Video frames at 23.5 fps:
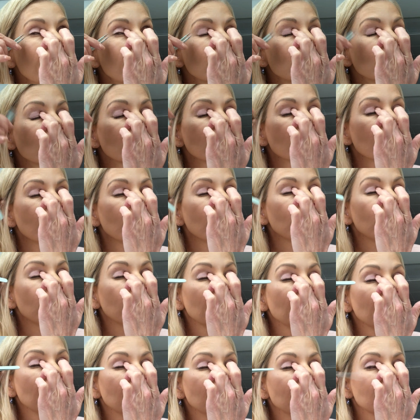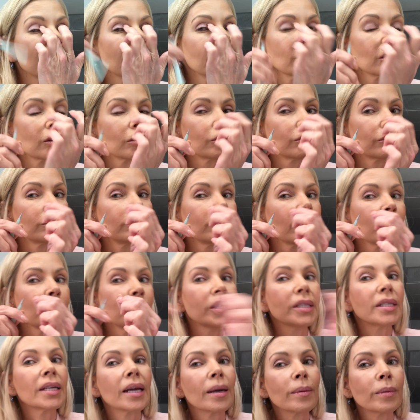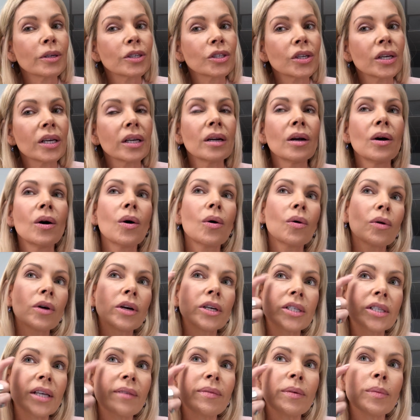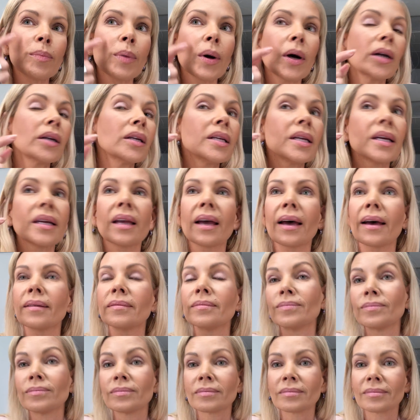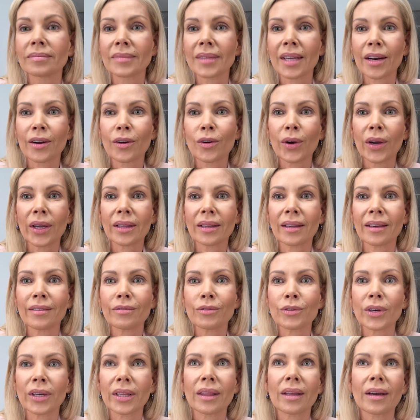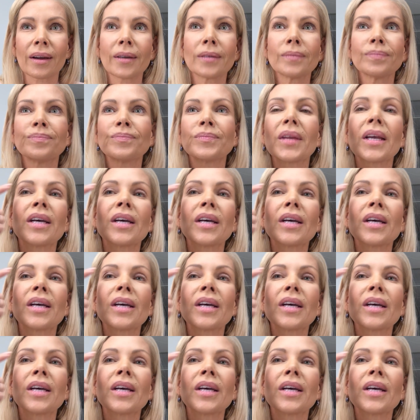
edges, it means that you've maybe damaged it or you just haven't bonded it yet. Isn't that a great lift right there?